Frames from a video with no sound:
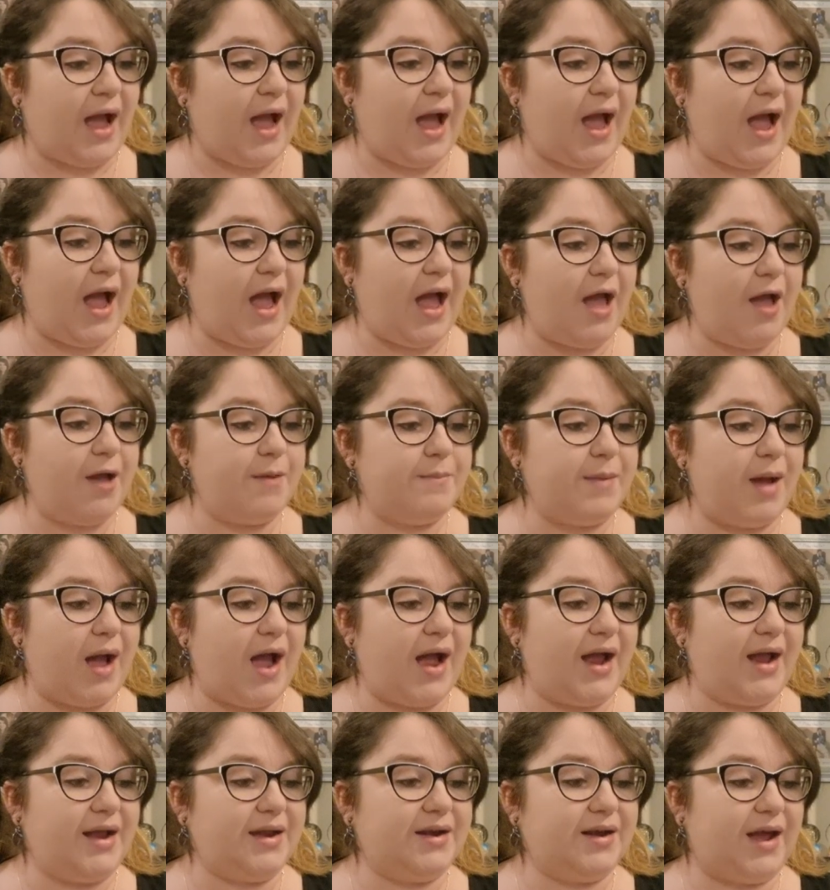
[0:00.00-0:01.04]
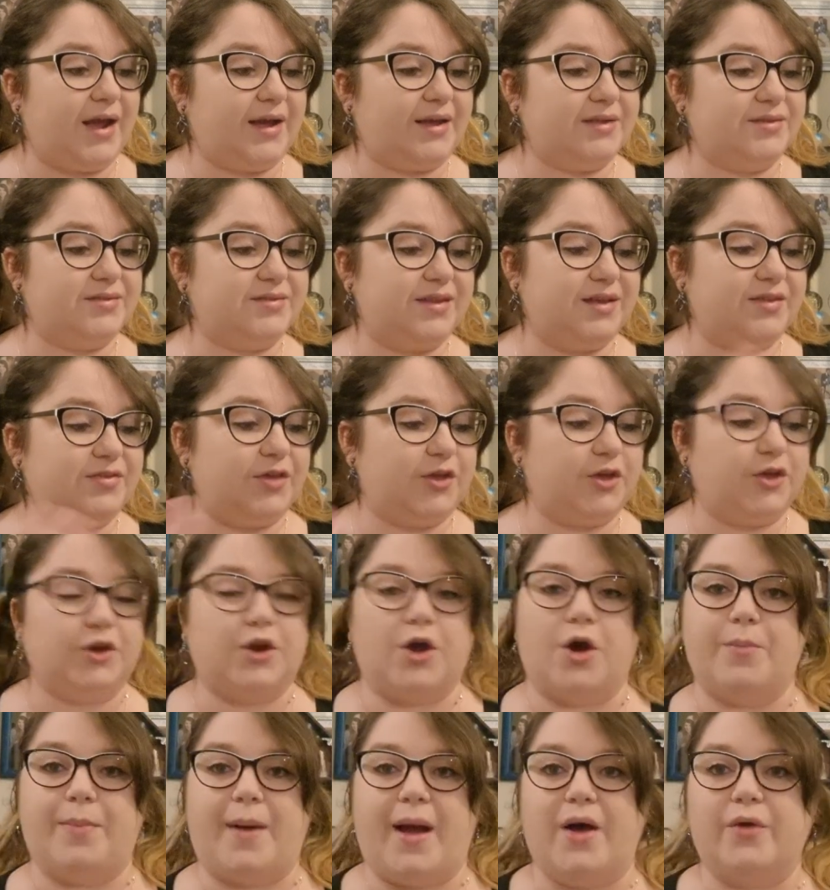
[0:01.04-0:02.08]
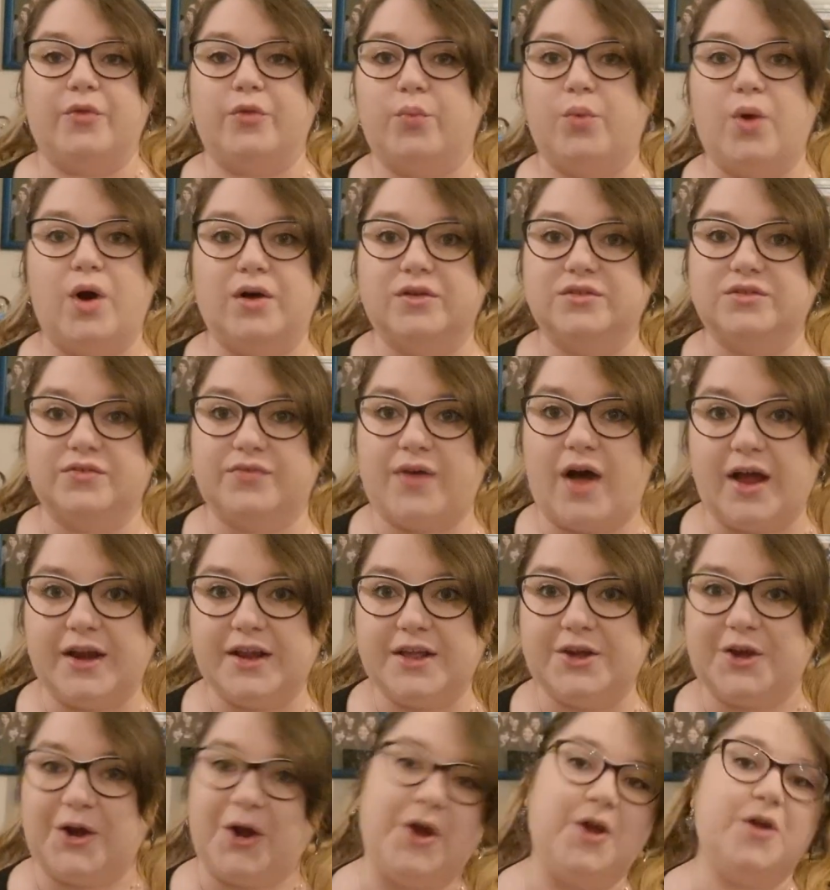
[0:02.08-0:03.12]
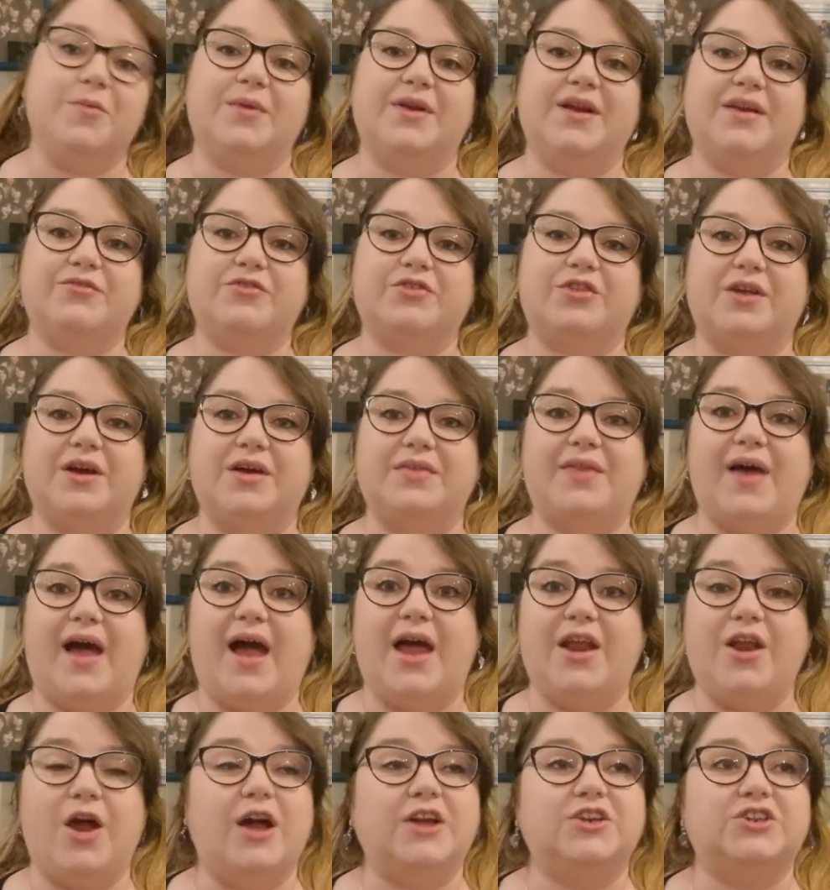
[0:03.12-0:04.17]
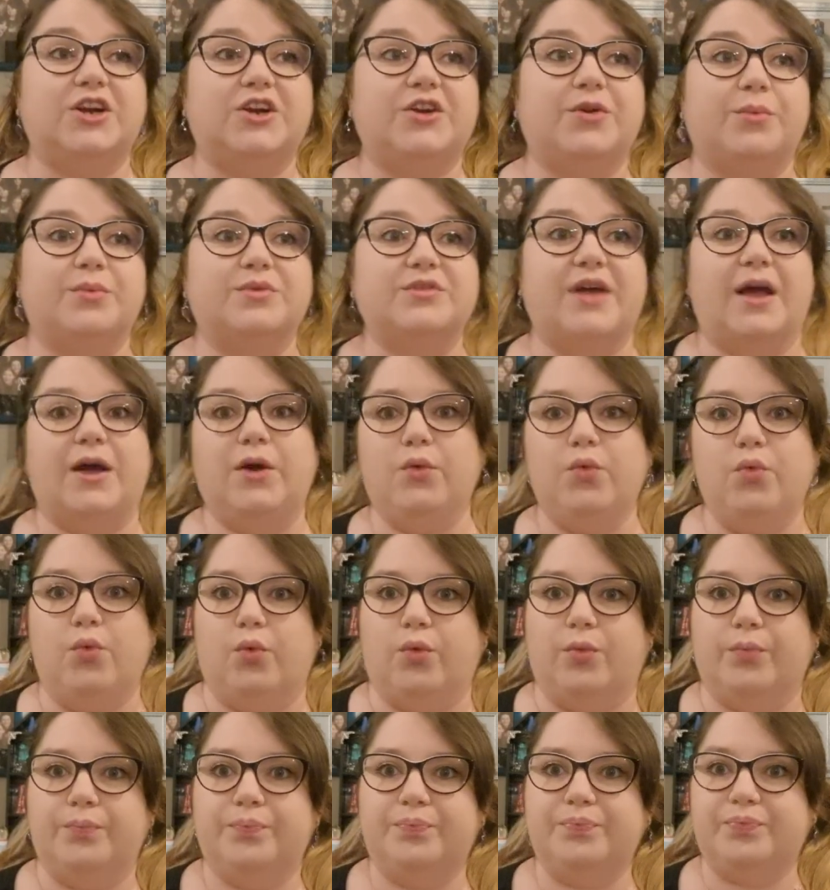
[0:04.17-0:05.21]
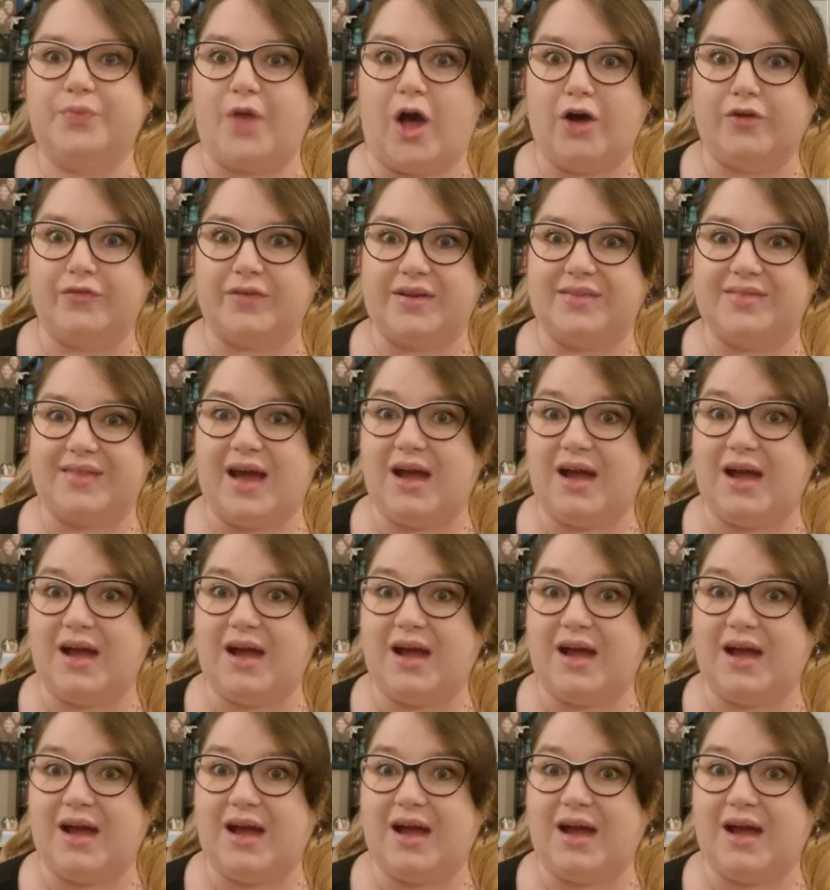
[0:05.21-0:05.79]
And I could see that, you know, about the worlds of Honeycomb and everything like that. And I genuinely was like, ooh, I'll read